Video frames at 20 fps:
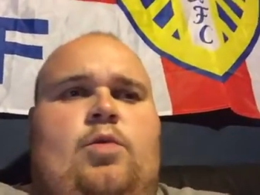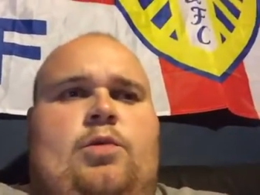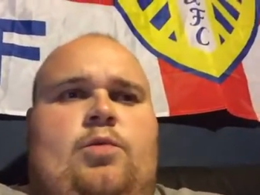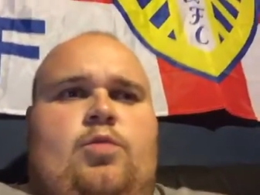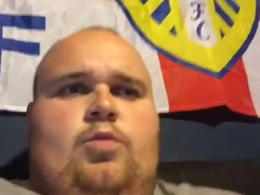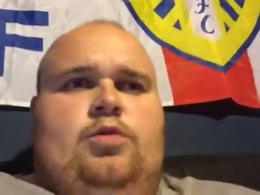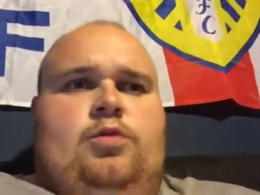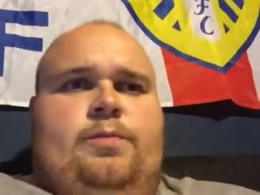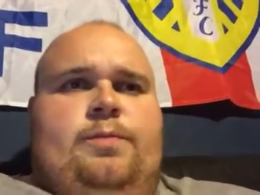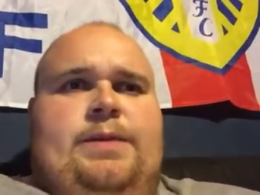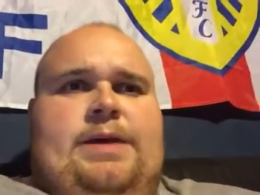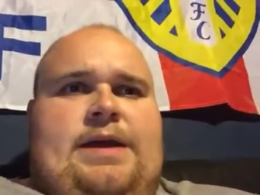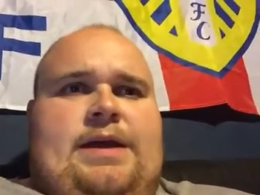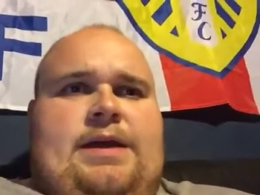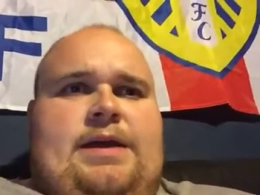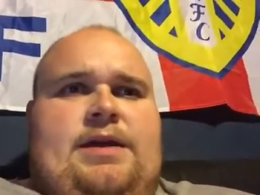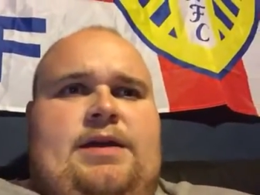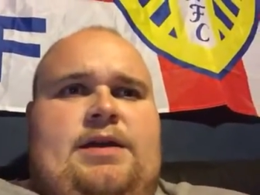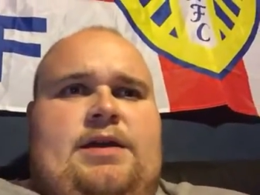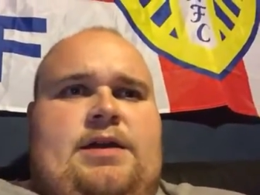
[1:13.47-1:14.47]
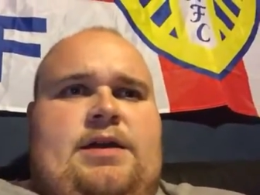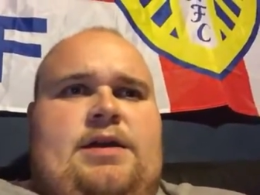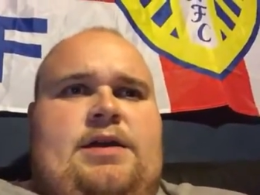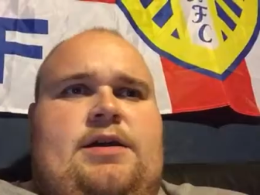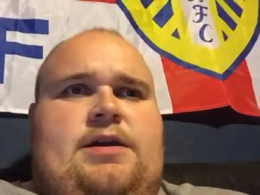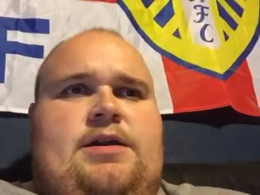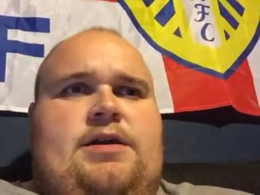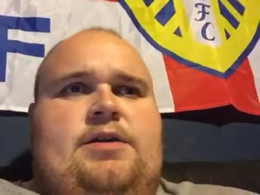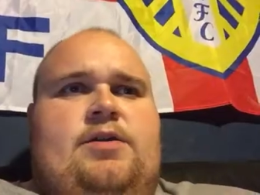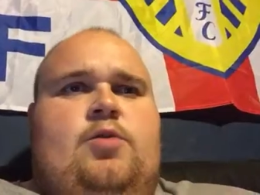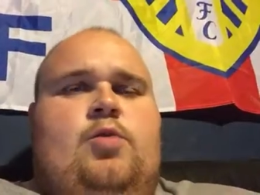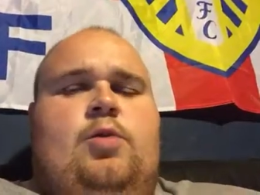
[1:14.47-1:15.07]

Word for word: One will be a